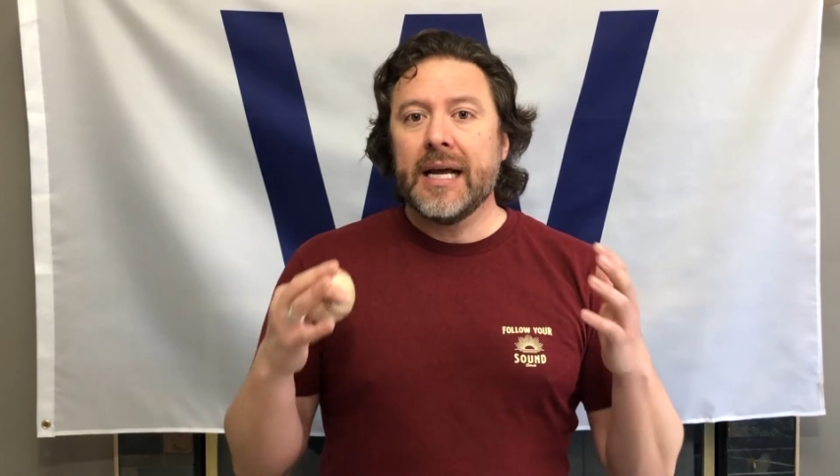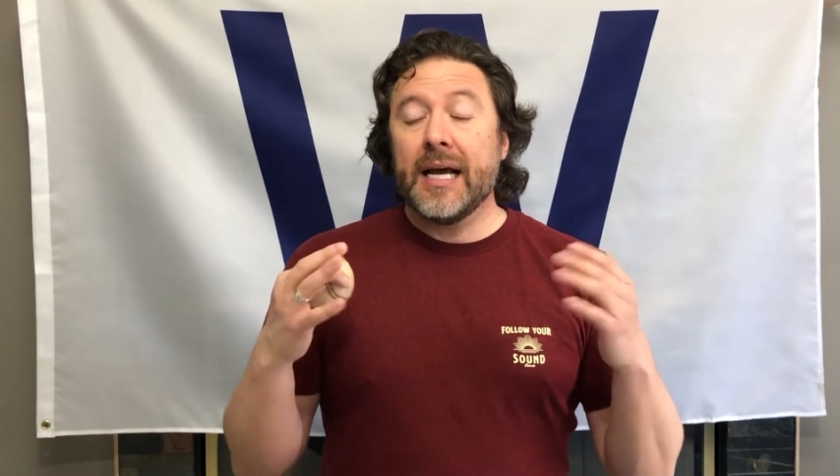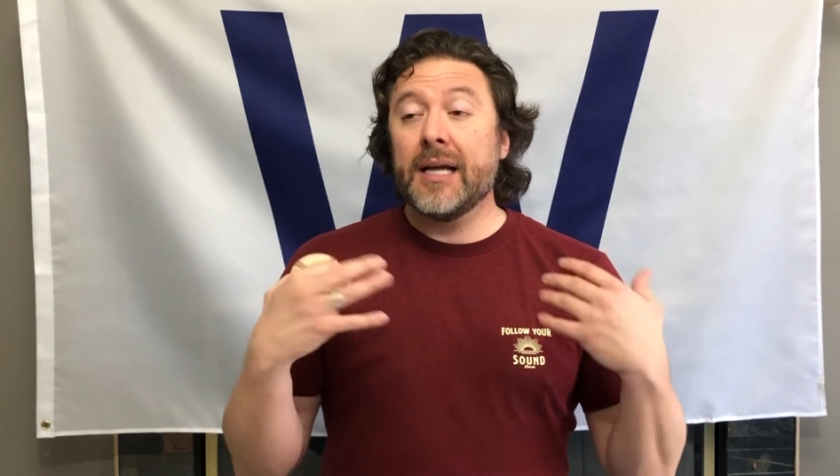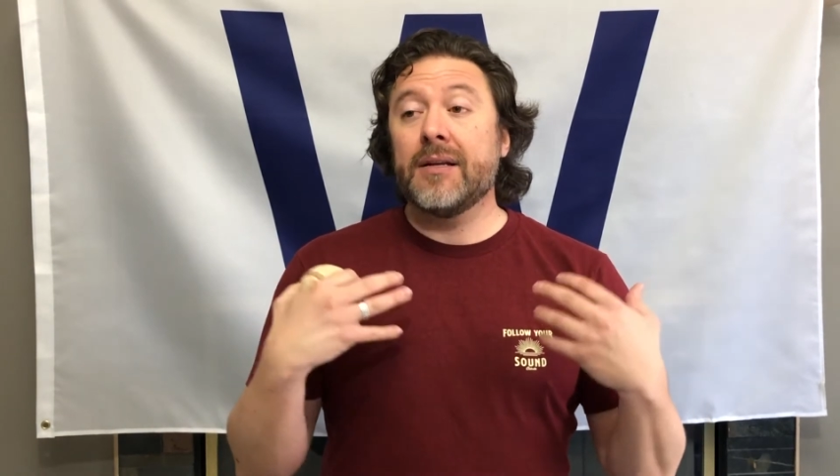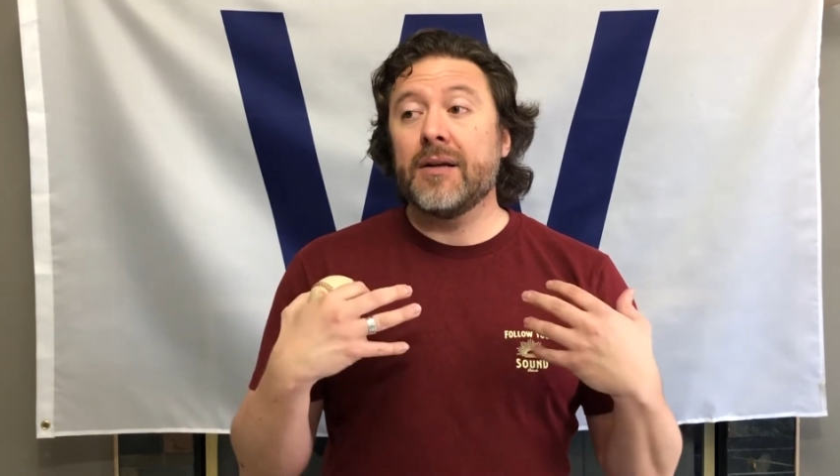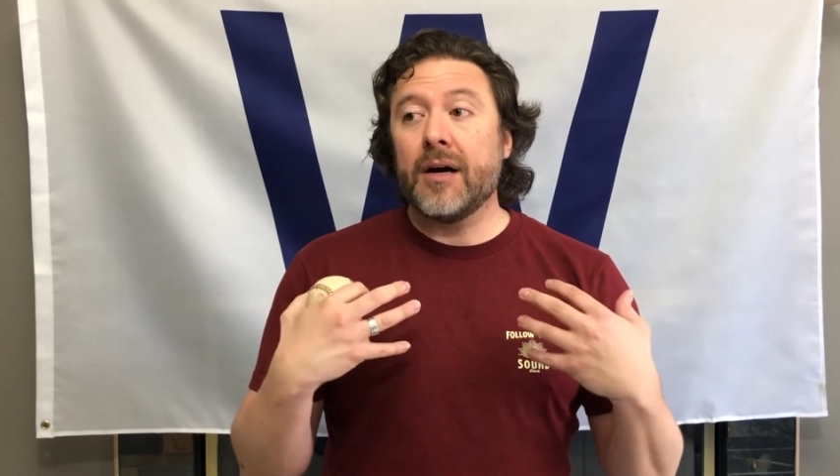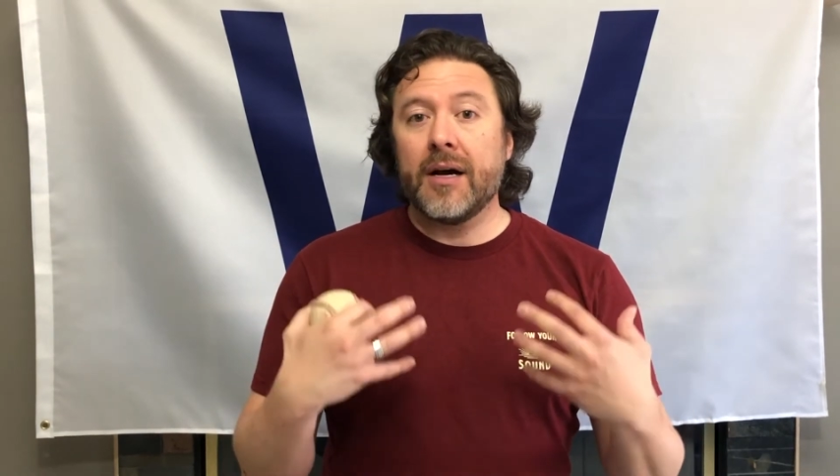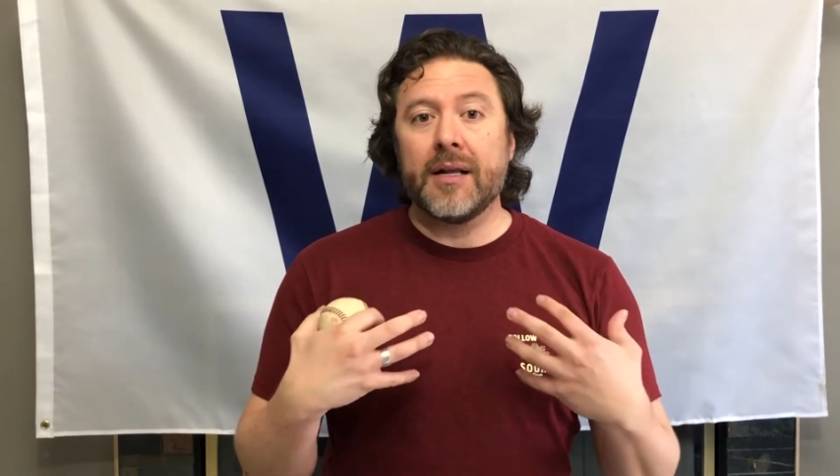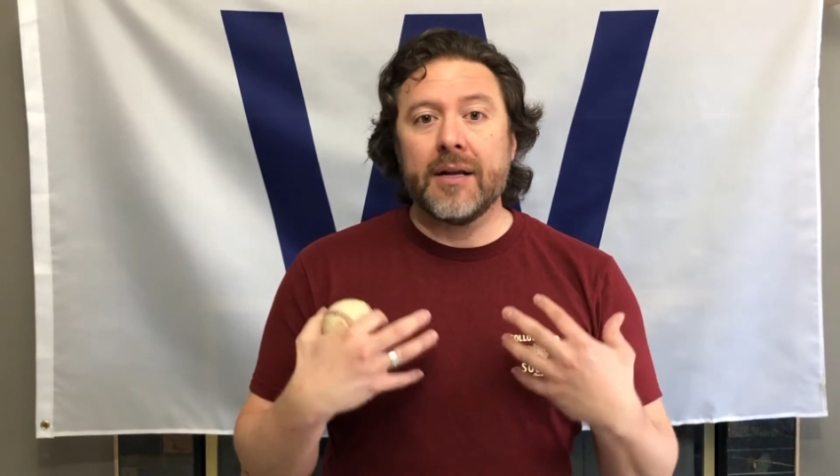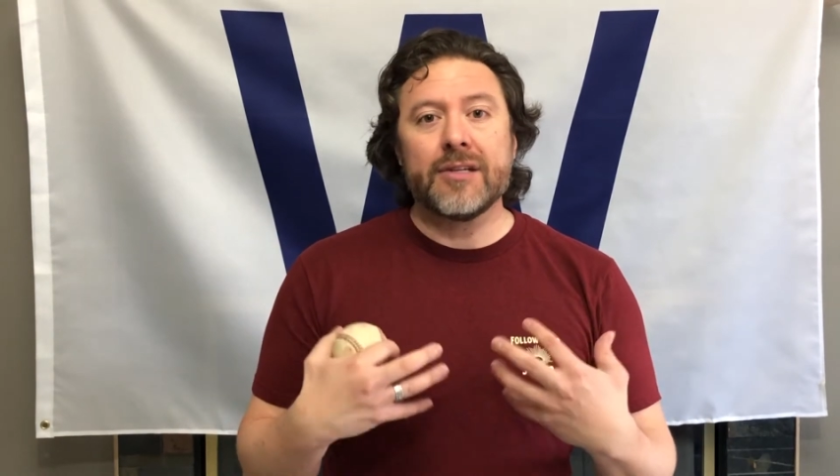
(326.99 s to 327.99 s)
and
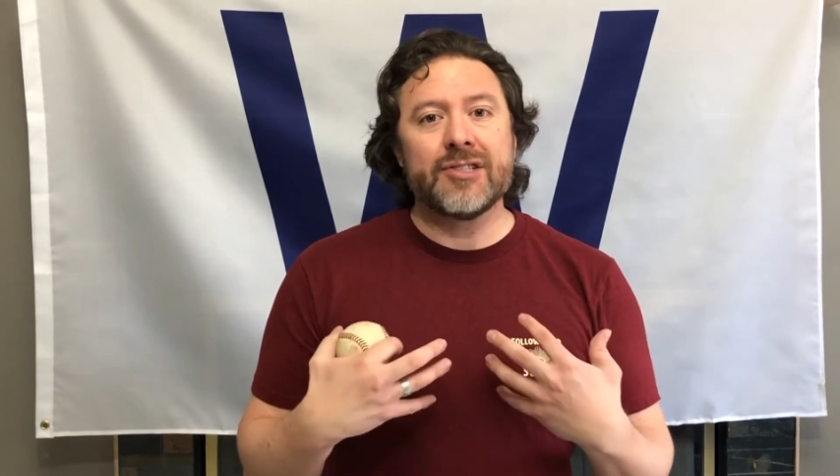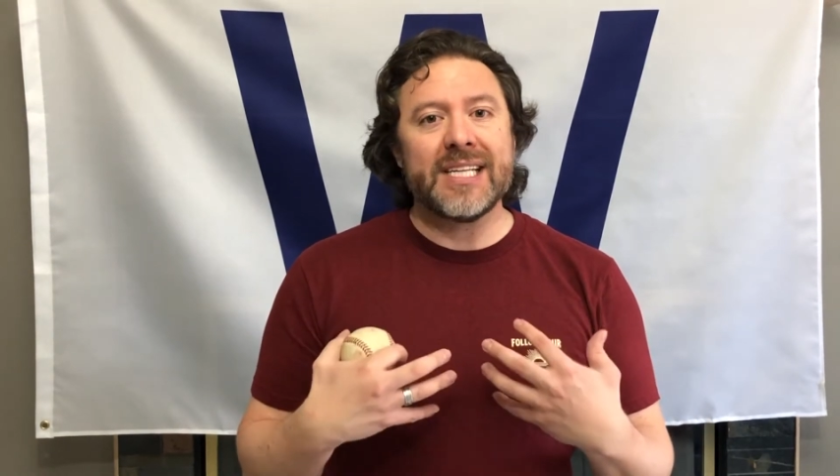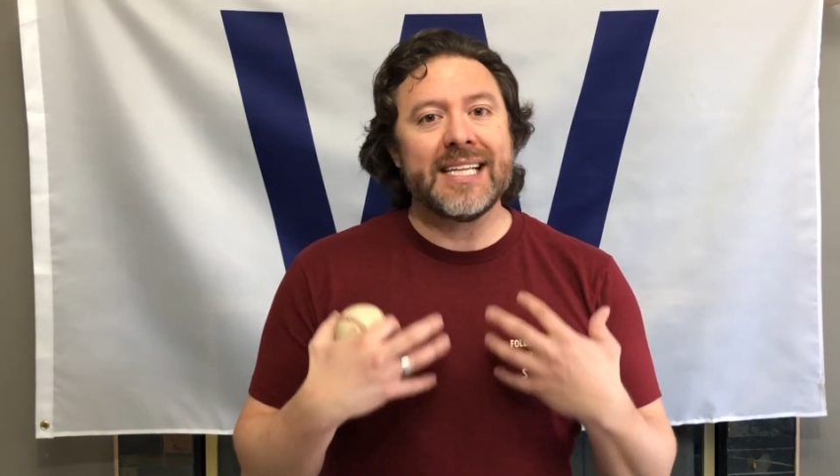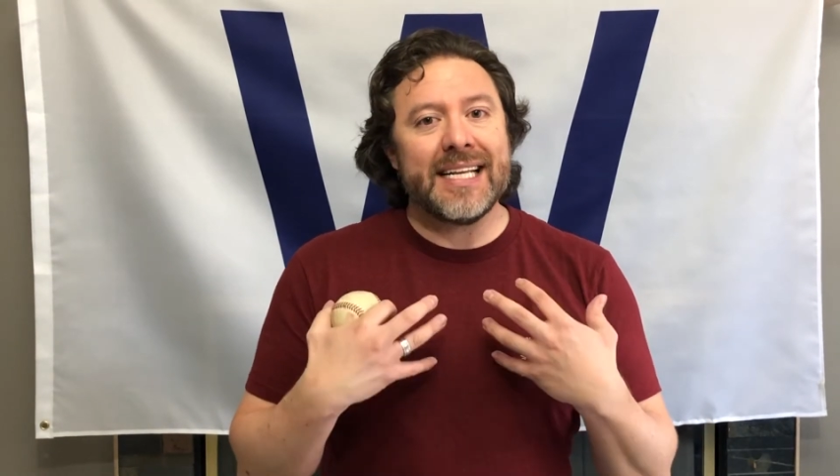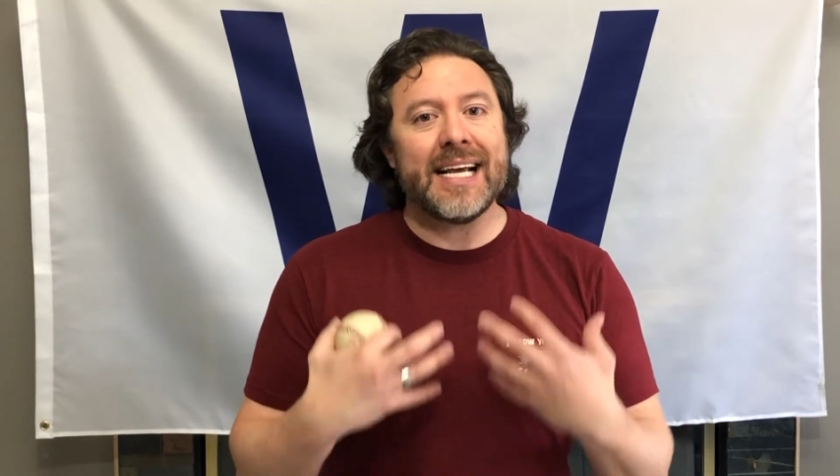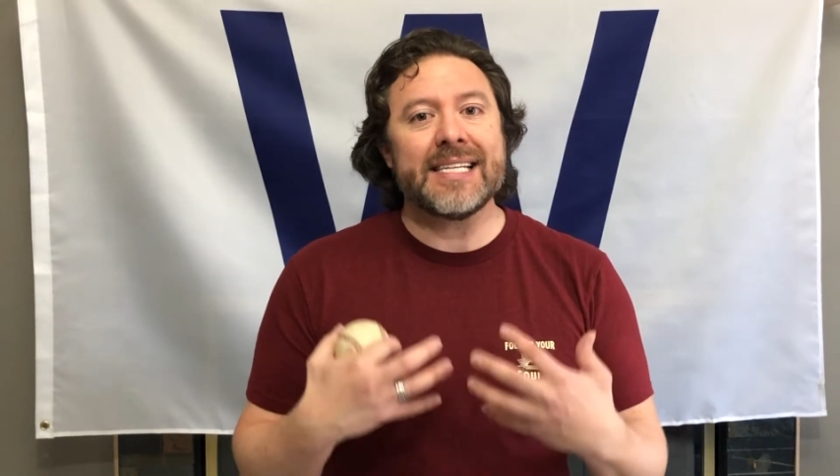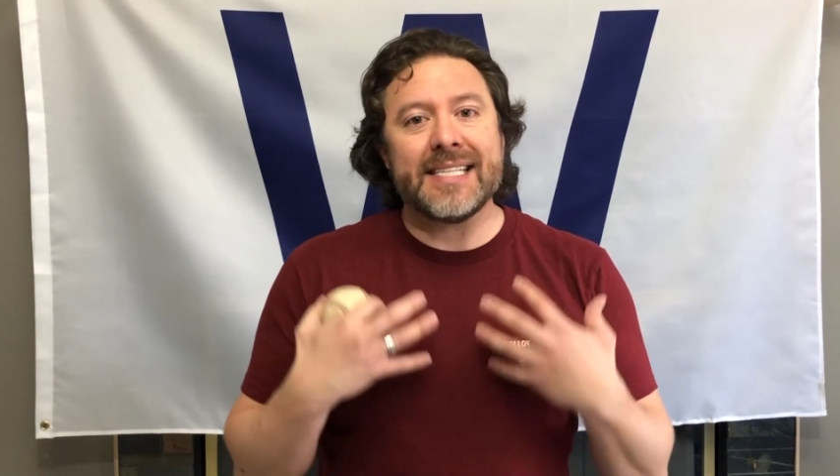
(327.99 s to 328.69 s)
understand that yes,